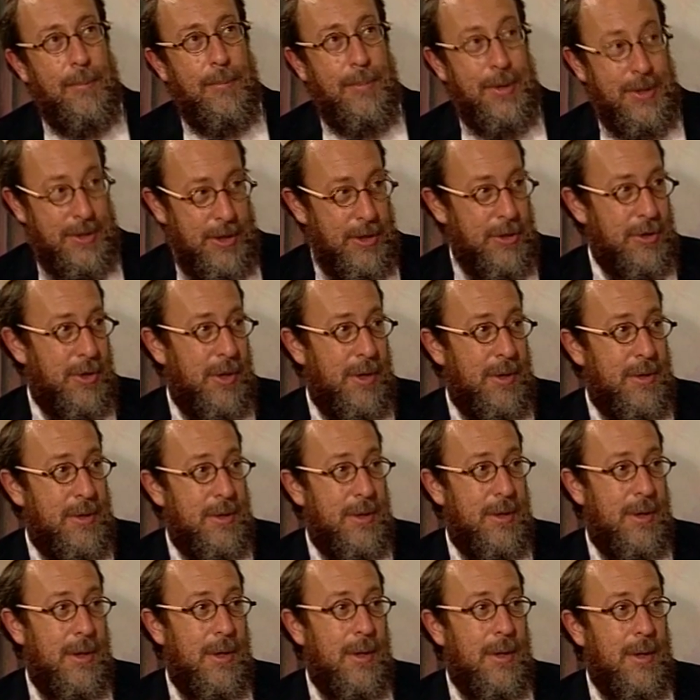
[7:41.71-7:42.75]

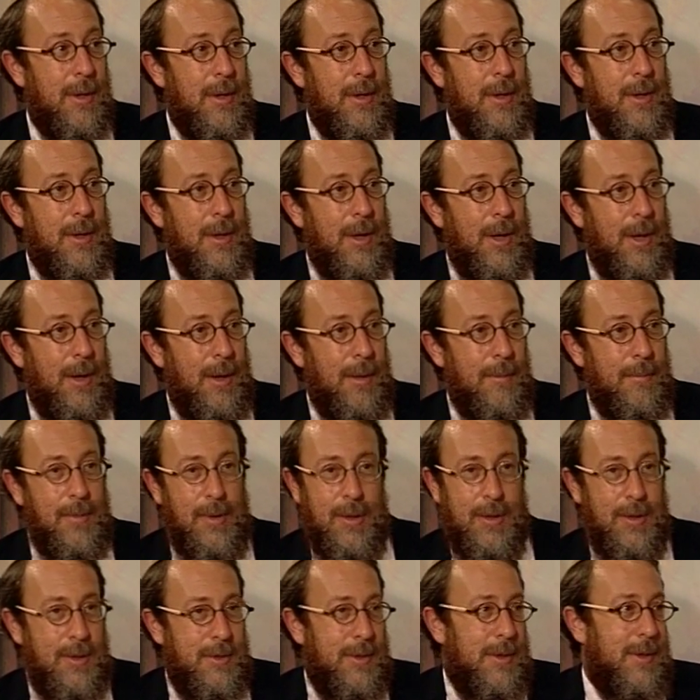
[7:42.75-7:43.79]
positions
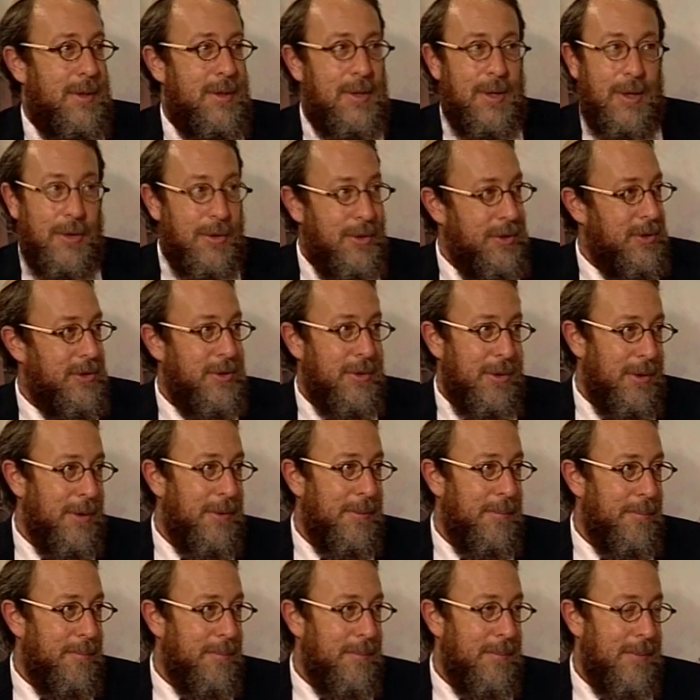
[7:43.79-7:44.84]
is
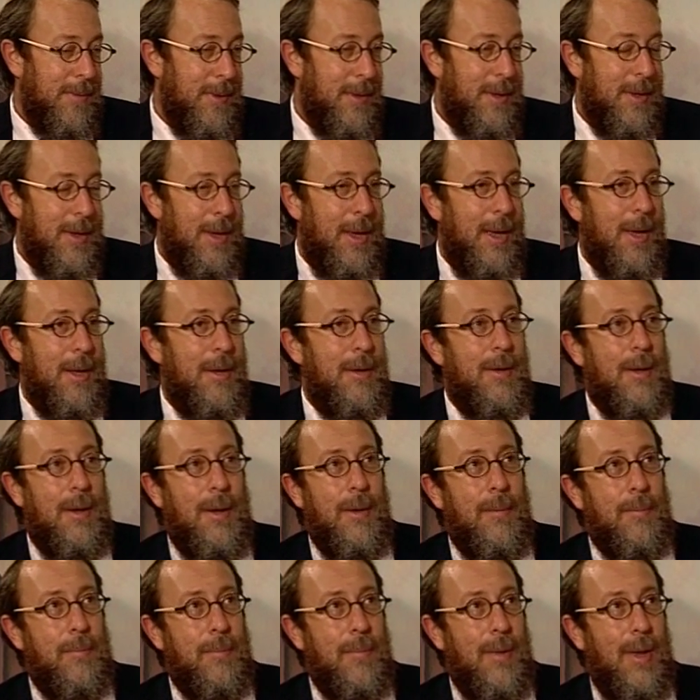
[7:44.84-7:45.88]
understood,
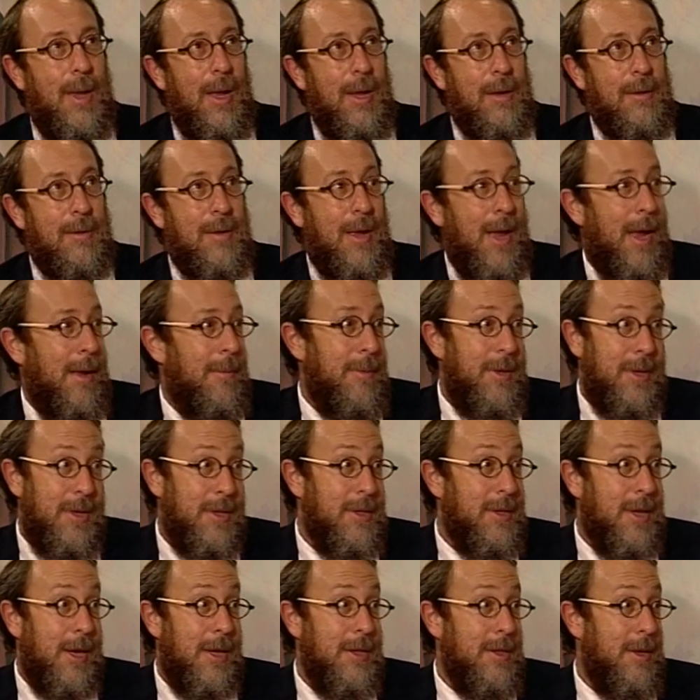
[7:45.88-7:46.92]
and can be
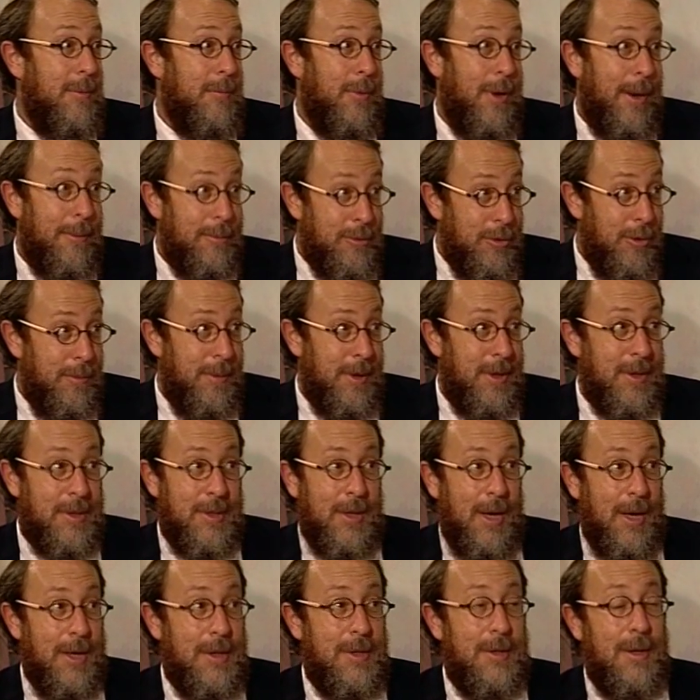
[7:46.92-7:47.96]
discussed, and perhaps should be
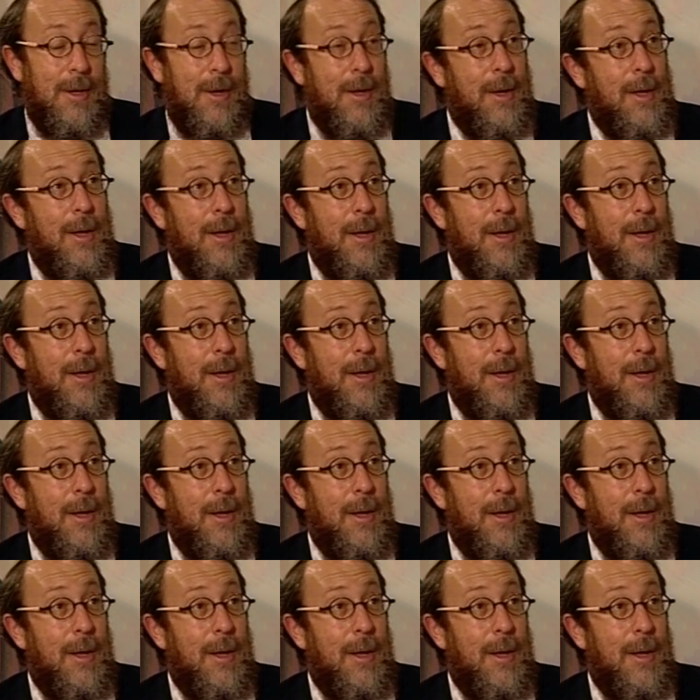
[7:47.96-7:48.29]
discussed.